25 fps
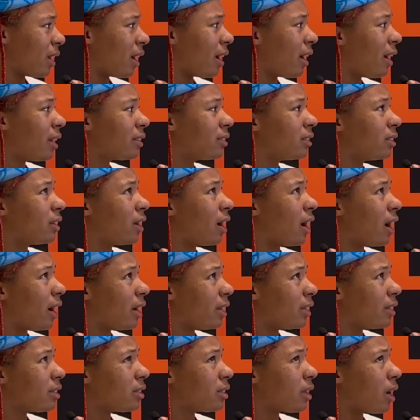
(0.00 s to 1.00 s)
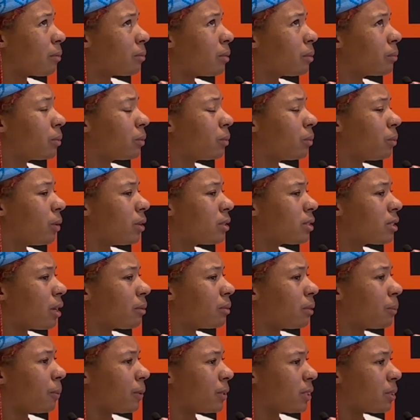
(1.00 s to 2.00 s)
I had the highest. I remember one
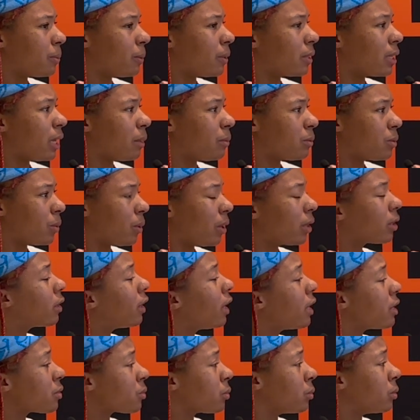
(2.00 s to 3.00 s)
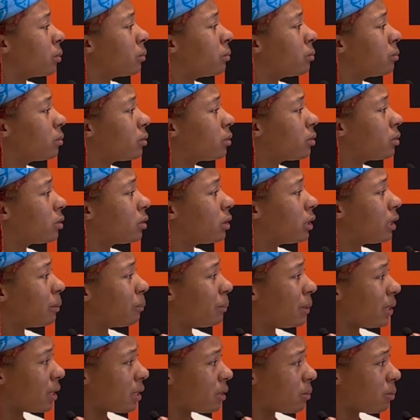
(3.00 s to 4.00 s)
time the principal came to our classroom
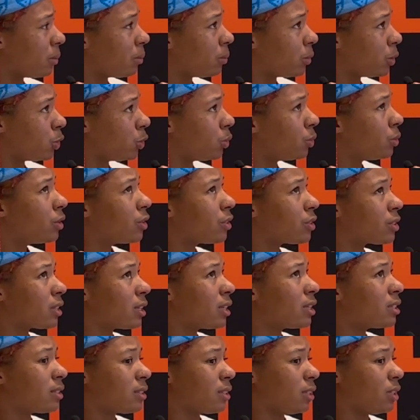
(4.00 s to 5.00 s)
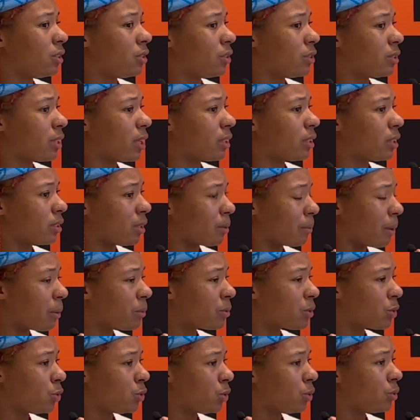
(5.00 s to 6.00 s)
because we were juniors and seniors at the time. I
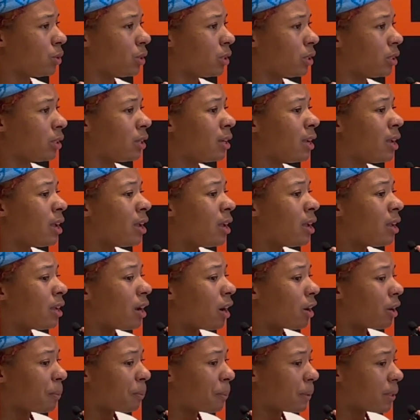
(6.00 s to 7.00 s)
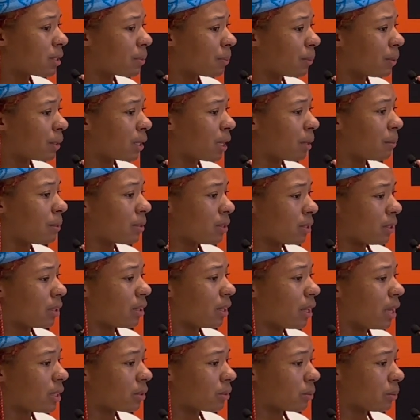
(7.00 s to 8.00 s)
was a junior. Our principal came into the
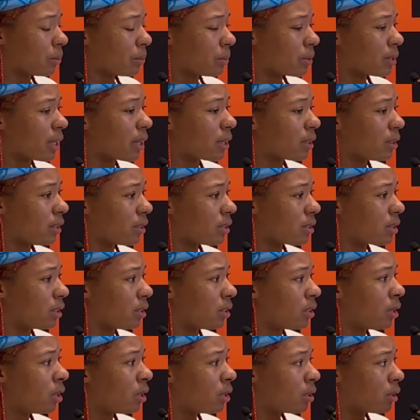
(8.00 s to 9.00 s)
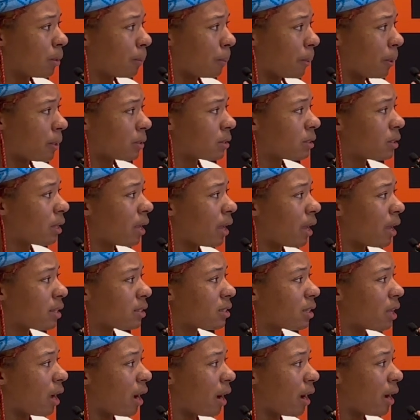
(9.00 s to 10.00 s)
classroom was like, "Listen, the person that
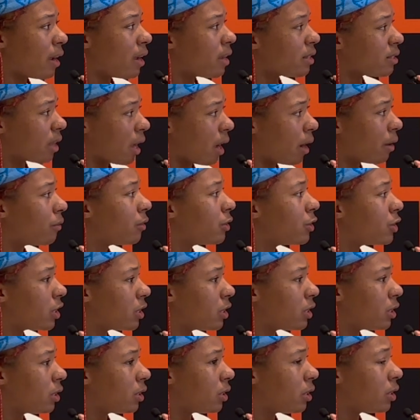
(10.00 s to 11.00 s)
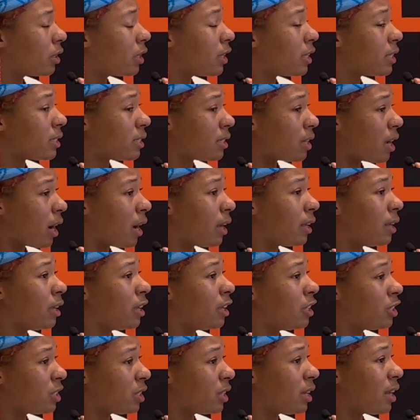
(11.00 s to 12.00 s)
has the highest average in here is Naya,
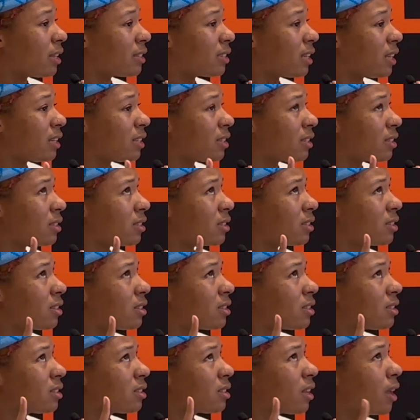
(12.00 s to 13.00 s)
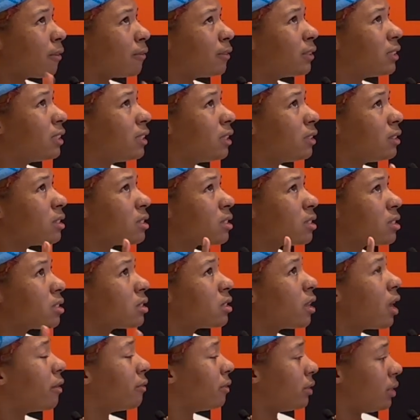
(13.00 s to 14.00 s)
and she has a
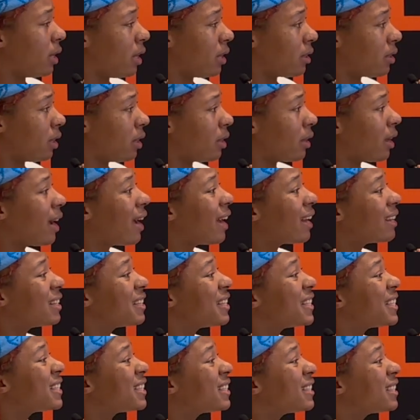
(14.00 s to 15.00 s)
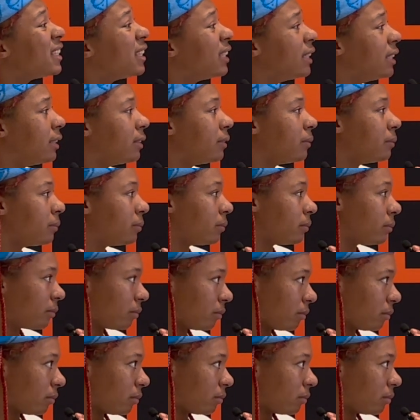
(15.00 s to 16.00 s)
77, I think. I had a Dang, C, that's
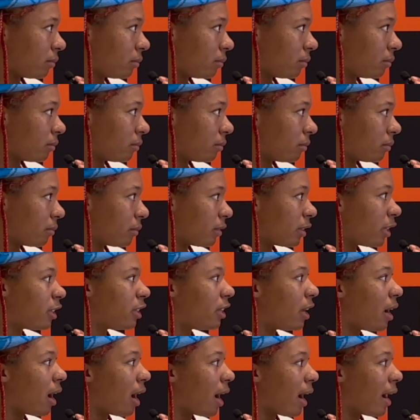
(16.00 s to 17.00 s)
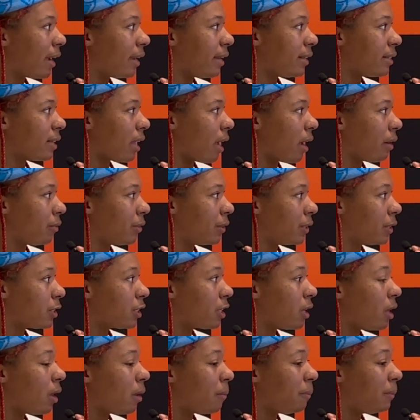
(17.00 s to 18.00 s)
tough. That's tough. the highest
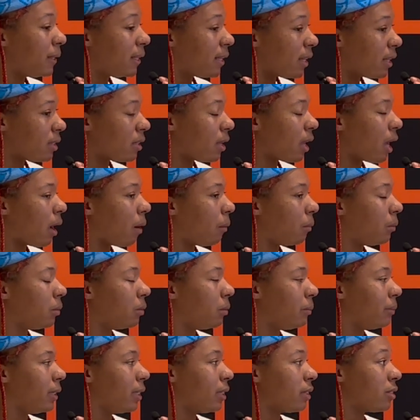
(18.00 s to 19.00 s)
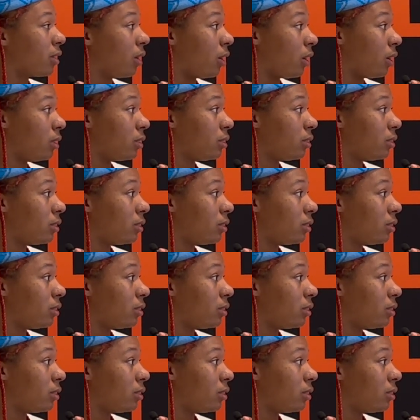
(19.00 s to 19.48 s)
average that's because of how we were being taught."